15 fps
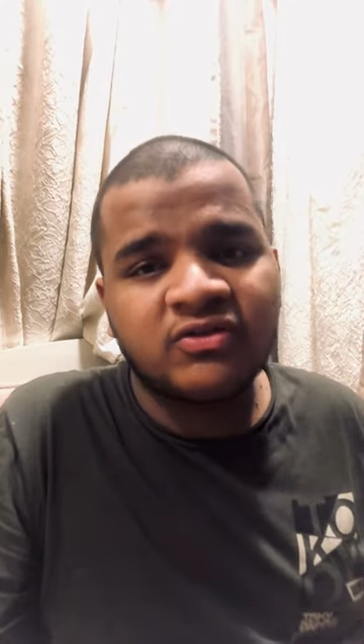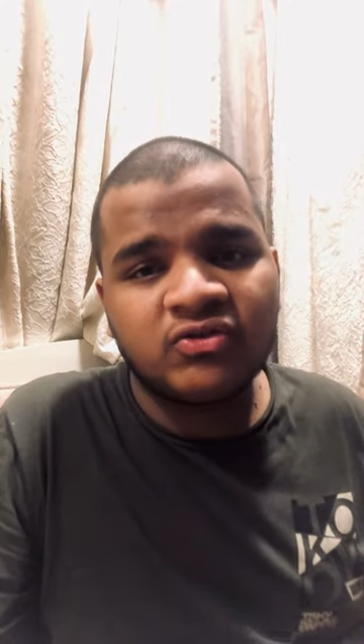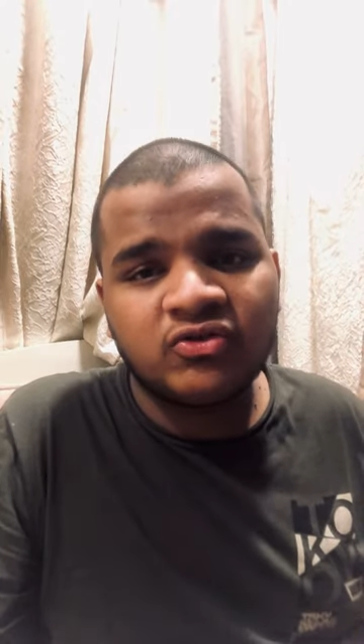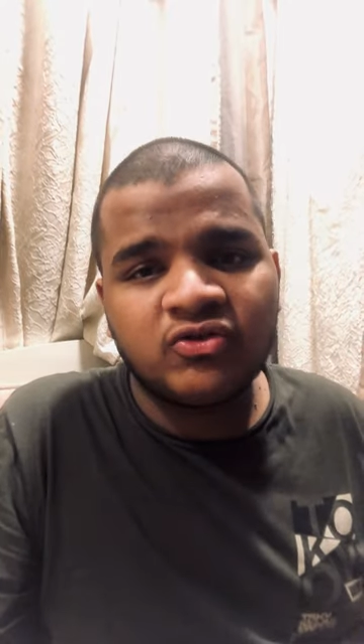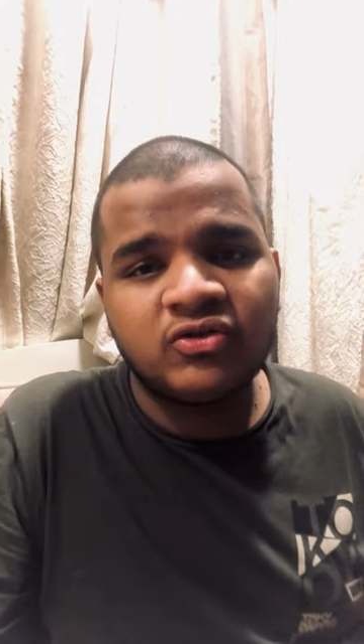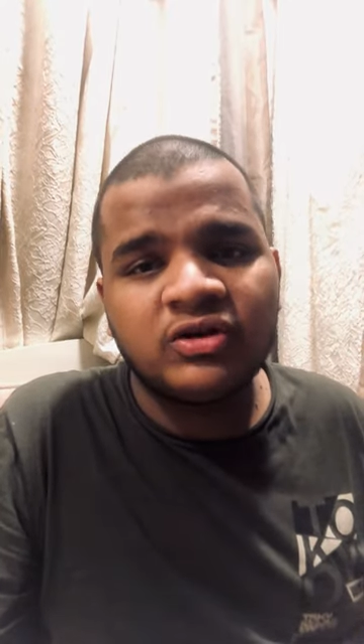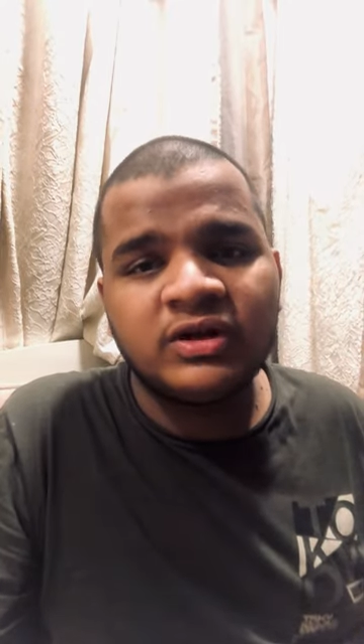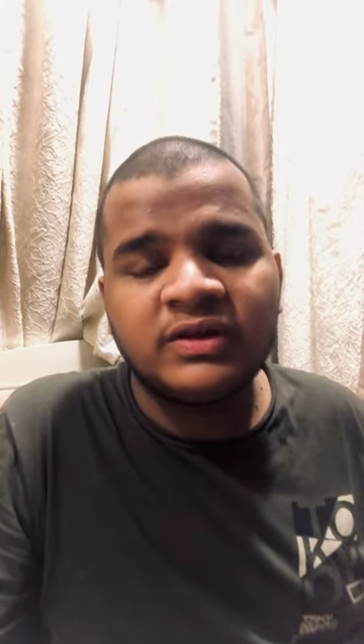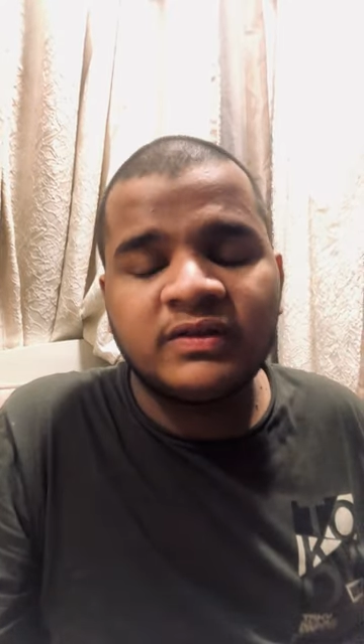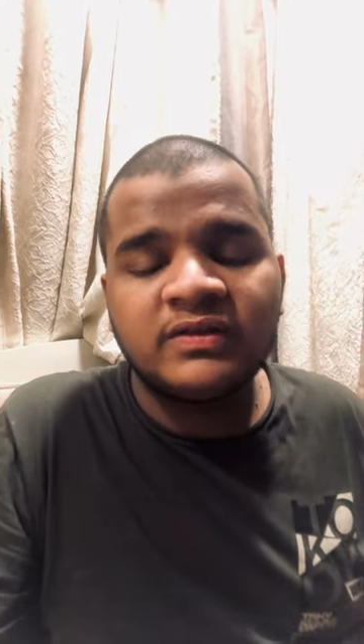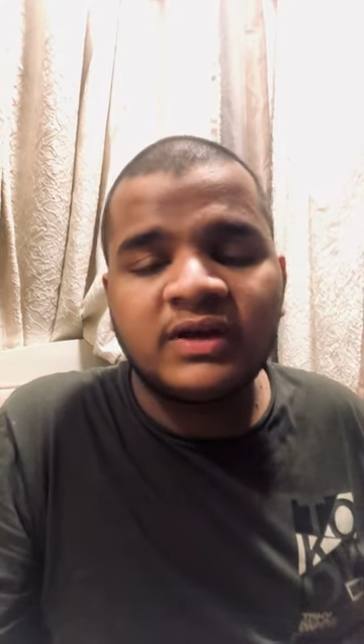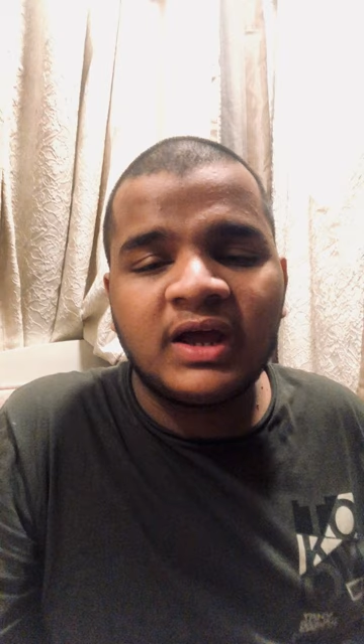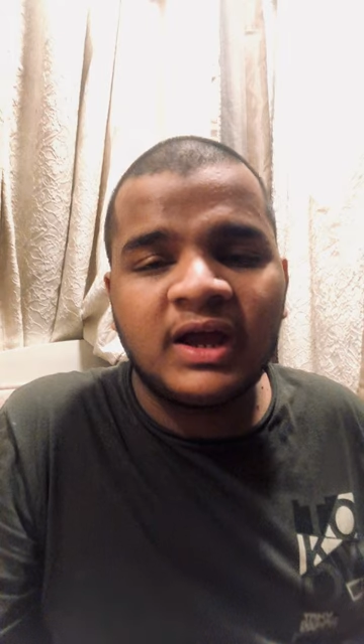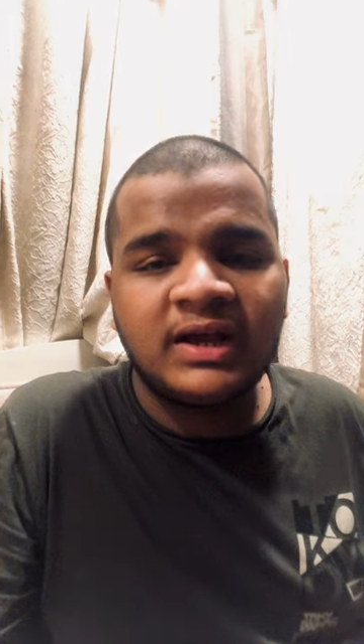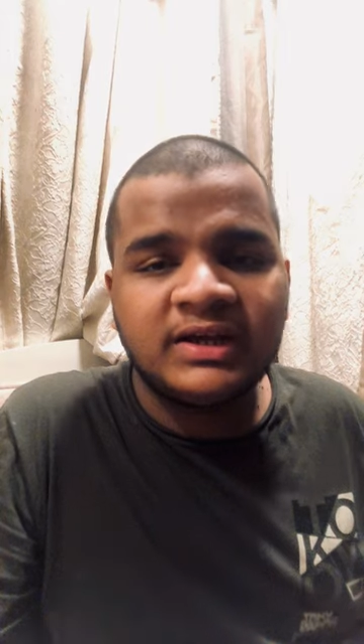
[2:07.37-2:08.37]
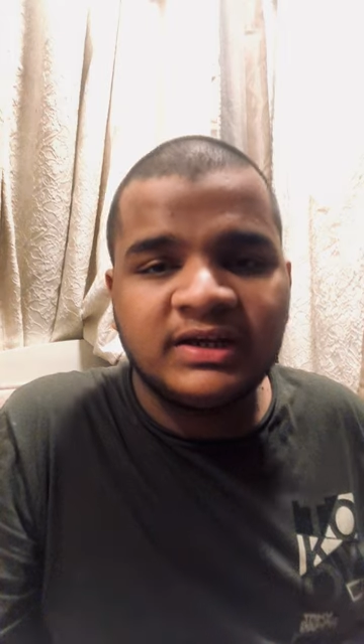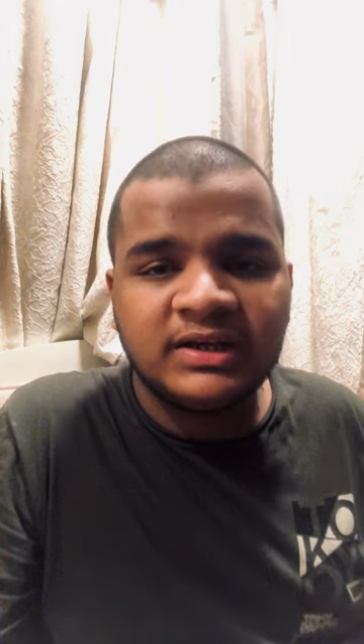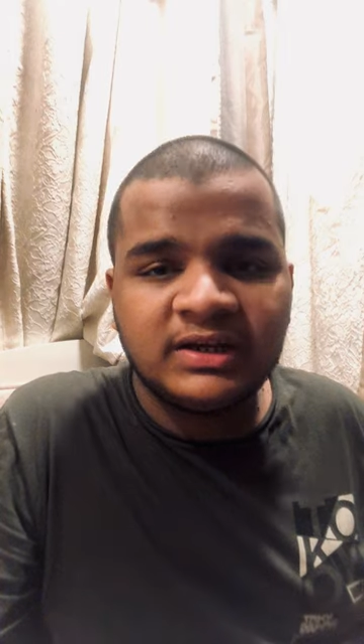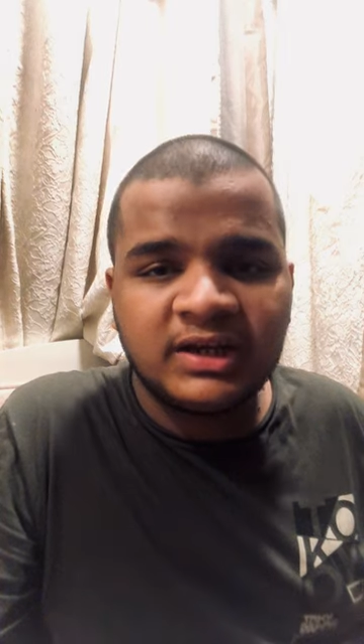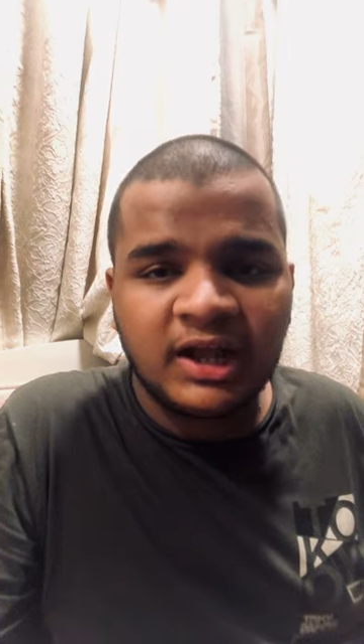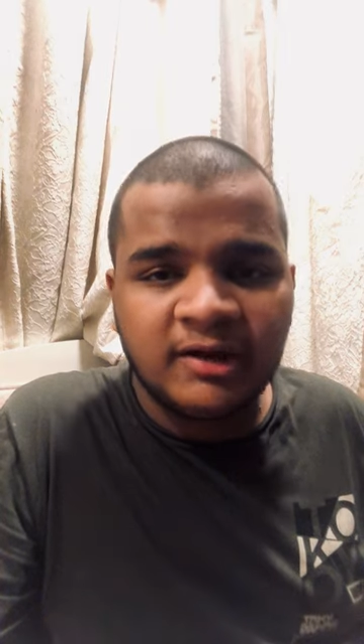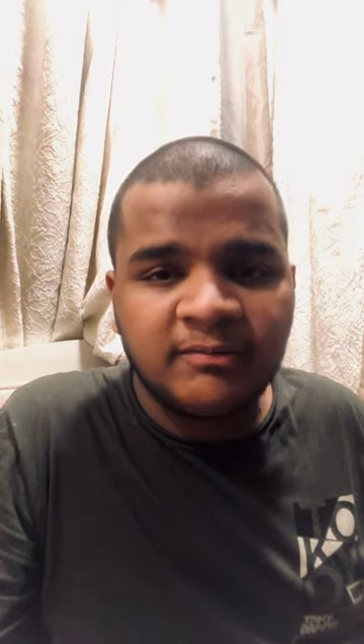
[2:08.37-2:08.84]
stories and
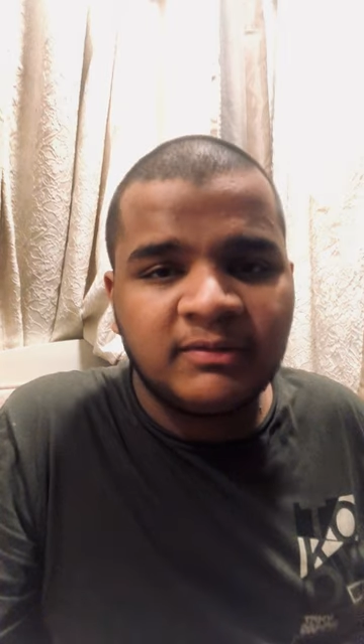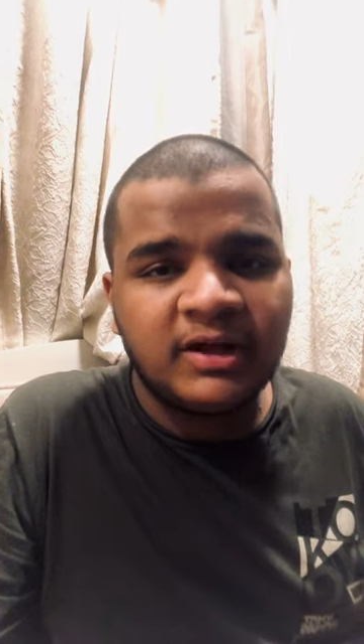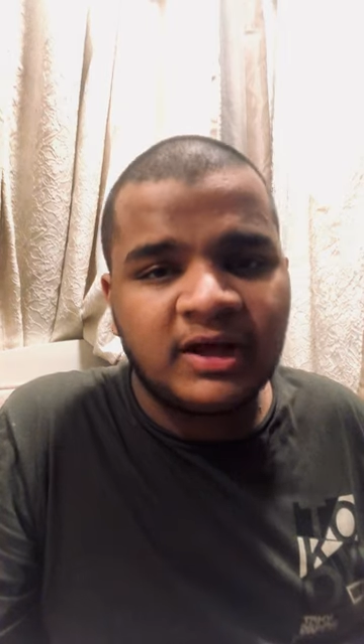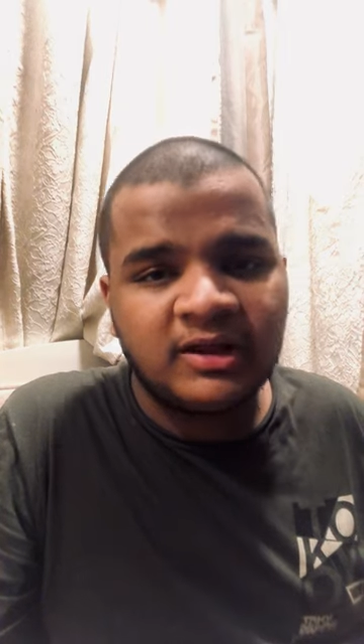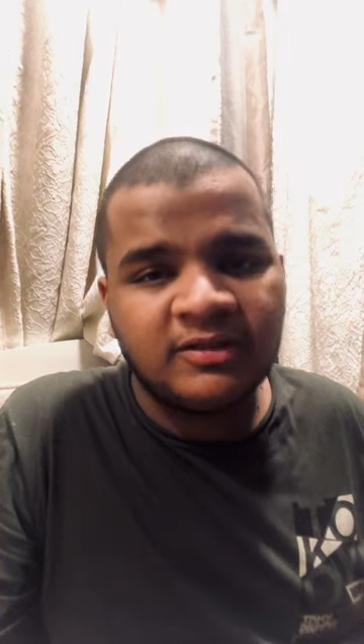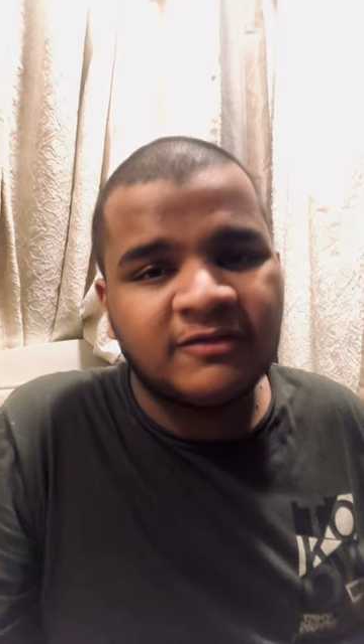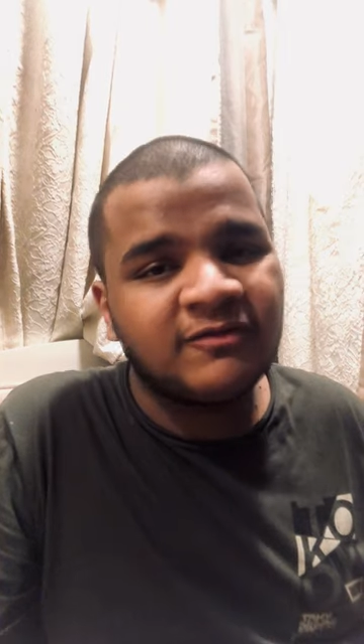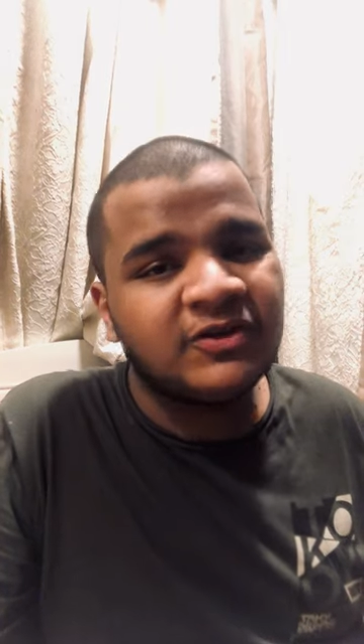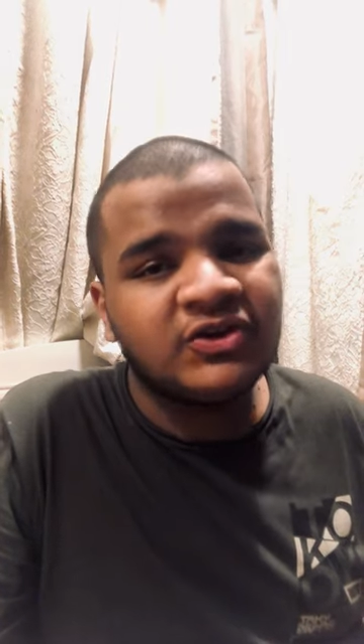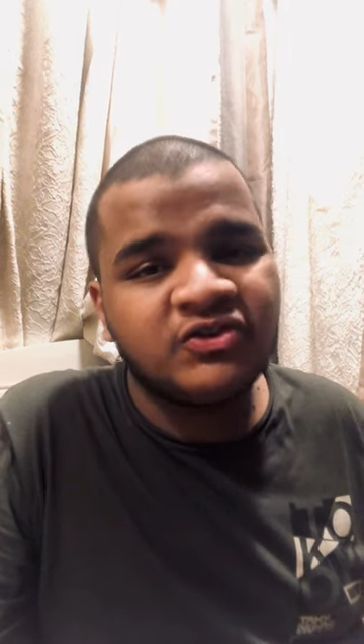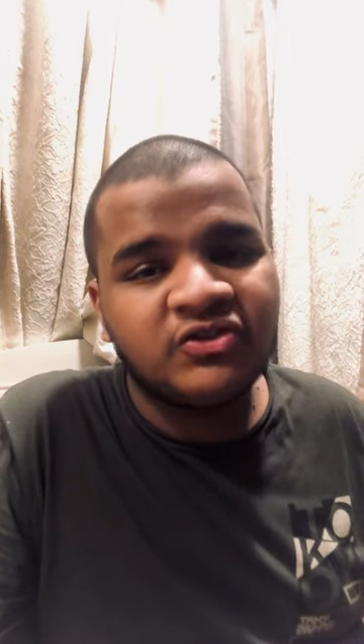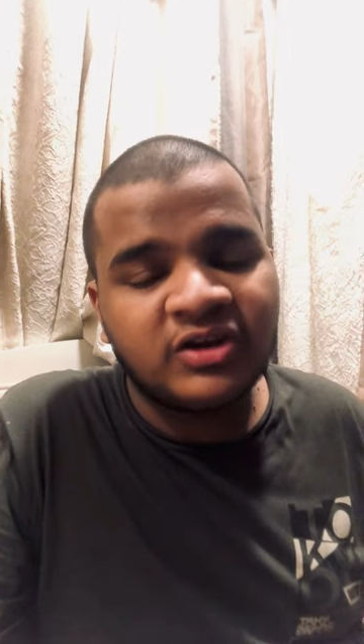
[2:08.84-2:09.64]
timelines which